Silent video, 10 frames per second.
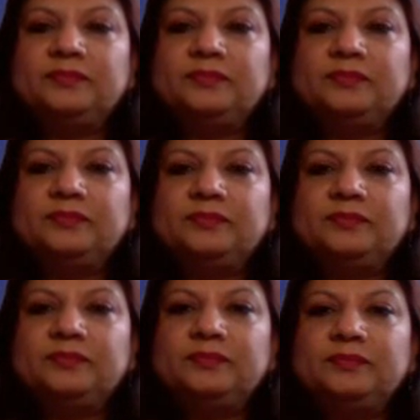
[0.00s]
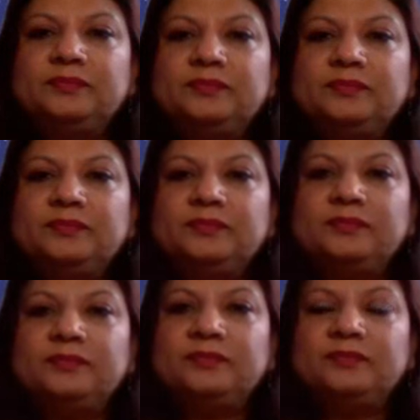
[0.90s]

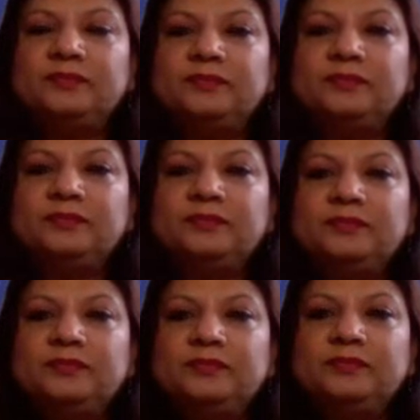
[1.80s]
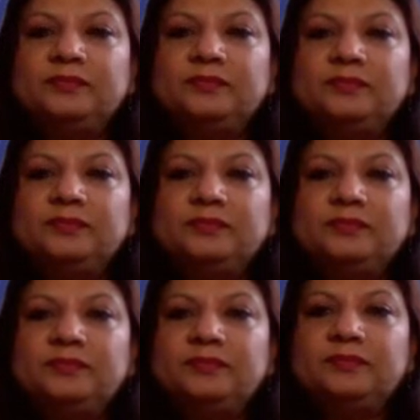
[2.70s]

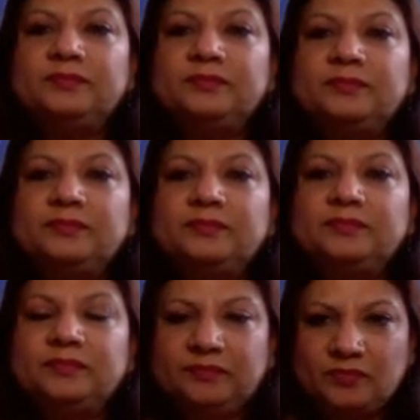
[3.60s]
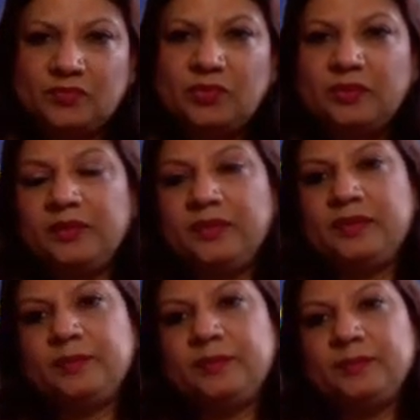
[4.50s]

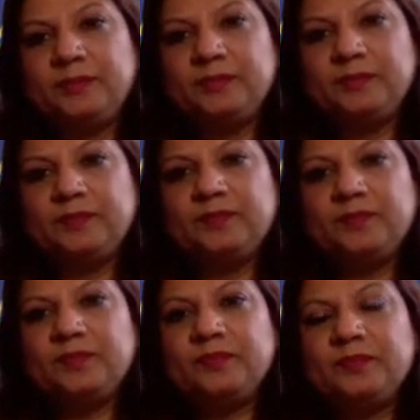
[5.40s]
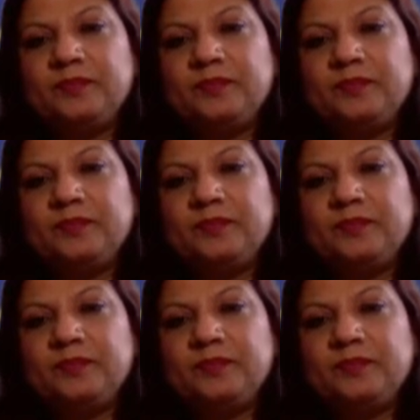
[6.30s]
[no speech]